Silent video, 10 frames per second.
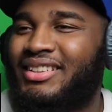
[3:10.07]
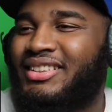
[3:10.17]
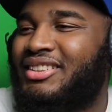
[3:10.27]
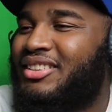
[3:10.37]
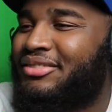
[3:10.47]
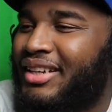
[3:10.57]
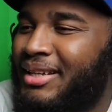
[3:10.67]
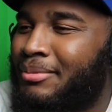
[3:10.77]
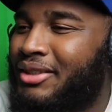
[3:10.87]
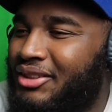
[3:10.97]
this. The
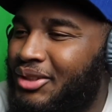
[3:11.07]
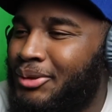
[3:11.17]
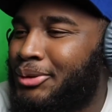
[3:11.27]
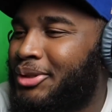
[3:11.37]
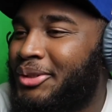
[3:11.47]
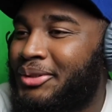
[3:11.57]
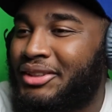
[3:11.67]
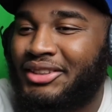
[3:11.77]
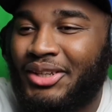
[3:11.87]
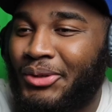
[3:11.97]
vibe of this whole song
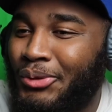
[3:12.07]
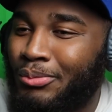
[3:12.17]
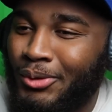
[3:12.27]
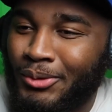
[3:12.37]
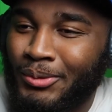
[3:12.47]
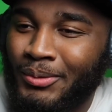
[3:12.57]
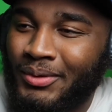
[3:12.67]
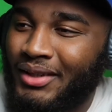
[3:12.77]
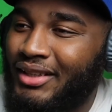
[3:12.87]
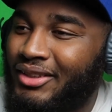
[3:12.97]
is cold, bro.
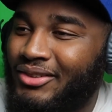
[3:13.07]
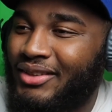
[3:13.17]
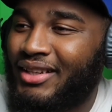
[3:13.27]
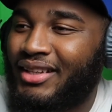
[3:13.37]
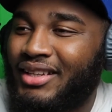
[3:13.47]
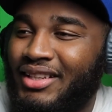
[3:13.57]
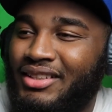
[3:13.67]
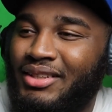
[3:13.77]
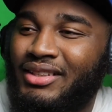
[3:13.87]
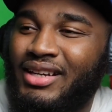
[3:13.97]
I ain't gonna lie.
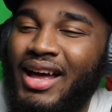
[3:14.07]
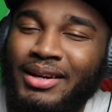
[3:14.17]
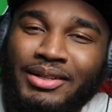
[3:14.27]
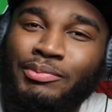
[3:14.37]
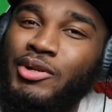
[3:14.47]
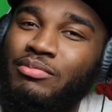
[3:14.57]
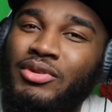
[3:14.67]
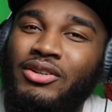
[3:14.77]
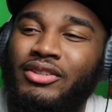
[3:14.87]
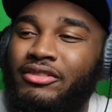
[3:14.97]
It's it's kind of it's putting
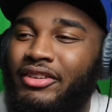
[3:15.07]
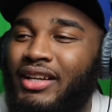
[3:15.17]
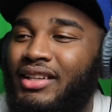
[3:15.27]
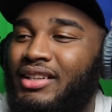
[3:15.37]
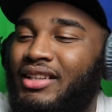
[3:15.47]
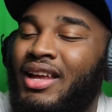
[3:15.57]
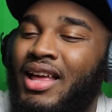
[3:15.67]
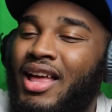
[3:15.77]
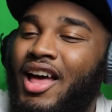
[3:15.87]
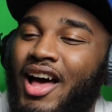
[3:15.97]
me over the fact that
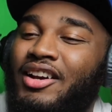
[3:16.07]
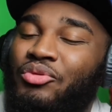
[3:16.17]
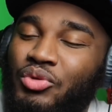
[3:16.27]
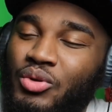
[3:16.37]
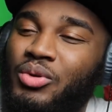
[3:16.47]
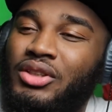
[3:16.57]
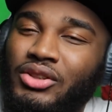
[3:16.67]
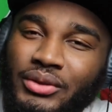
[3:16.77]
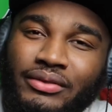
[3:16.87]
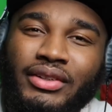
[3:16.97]
I didn't
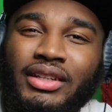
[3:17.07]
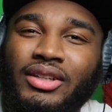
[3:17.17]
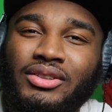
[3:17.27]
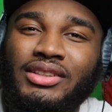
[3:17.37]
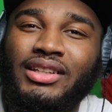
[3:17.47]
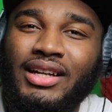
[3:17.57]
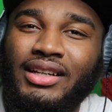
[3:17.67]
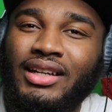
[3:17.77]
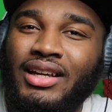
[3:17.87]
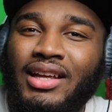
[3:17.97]
recorded three videos
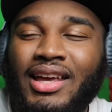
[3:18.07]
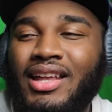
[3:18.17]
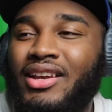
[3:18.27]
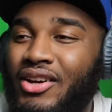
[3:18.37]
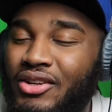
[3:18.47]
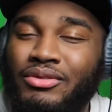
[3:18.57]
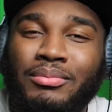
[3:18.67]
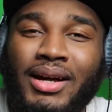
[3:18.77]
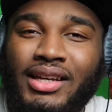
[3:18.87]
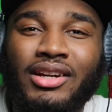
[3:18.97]
tonight and none of
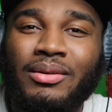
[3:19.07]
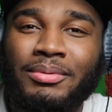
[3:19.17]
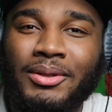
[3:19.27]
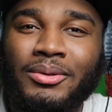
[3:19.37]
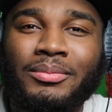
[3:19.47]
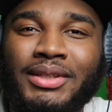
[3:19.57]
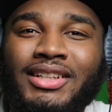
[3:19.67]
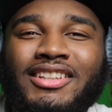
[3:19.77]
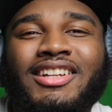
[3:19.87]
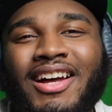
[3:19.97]
them I can upload
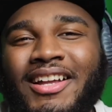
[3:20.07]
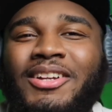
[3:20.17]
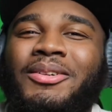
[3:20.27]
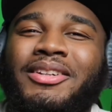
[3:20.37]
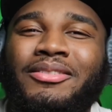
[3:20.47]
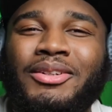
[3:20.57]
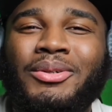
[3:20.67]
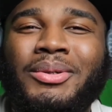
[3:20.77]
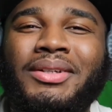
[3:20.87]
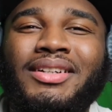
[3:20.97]
because the audio didn't
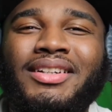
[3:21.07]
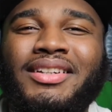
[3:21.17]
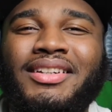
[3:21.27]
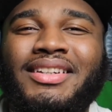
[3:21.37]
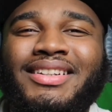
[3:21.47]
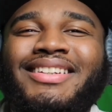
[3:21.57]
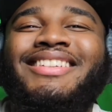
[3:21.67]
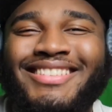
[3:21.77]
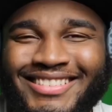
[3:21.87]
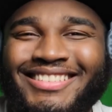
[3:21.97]
record.
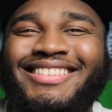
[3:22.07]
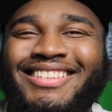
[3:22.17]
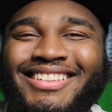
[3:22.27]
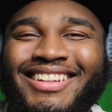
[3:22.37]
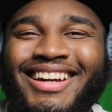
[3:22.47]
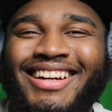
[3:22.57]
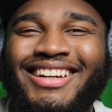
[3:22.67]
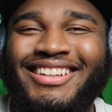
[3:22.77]
Yeah.